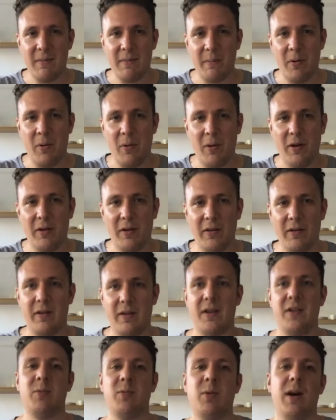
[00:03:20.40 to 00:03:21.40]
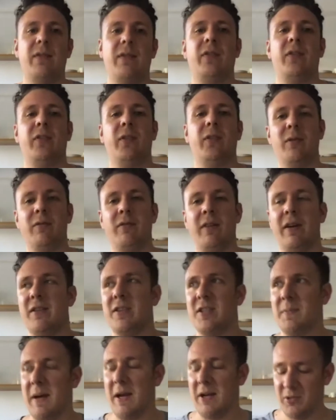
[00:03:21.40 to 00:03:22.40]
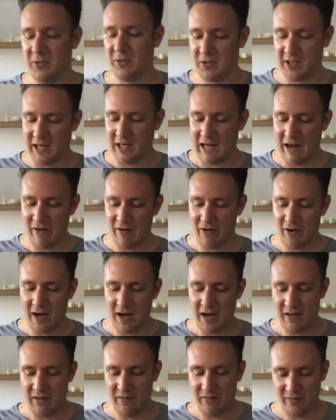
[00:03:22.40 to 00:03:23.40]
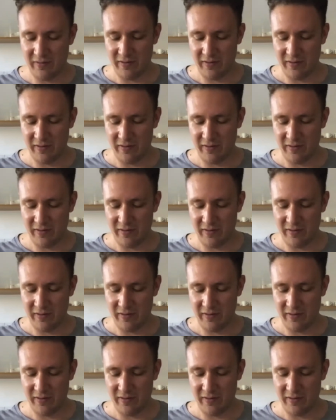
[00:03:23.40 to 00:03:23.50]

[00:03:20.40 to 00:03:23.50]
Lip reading: and his wife Sue are very special to Claire and I. They've